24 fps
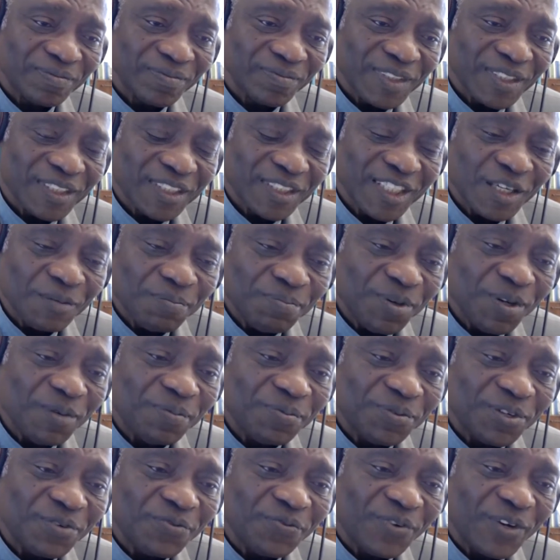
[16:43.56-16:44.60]
The Pope
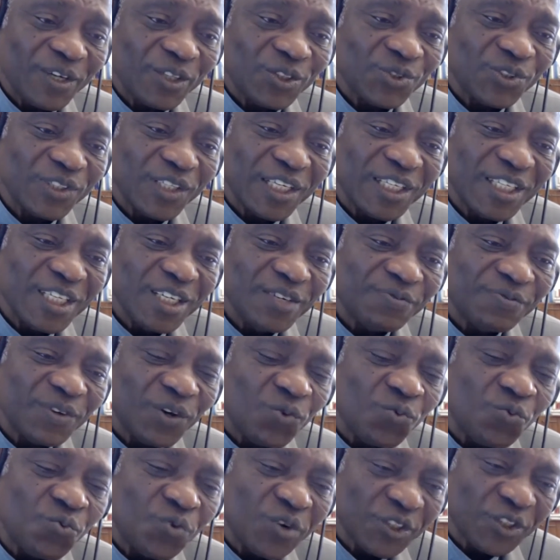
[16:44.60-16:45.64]
refers to the
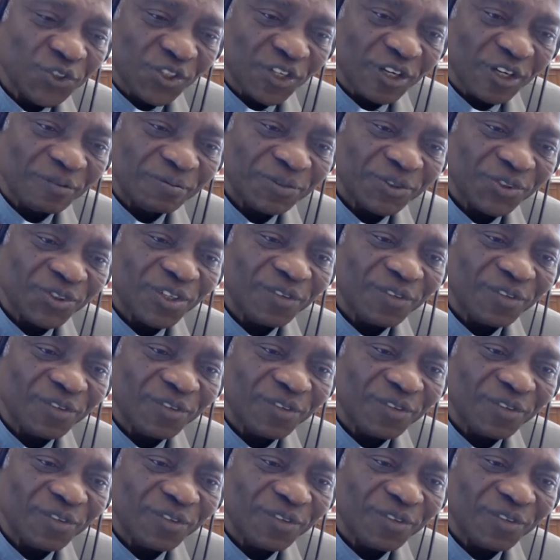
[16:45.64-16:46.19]
different wisdoms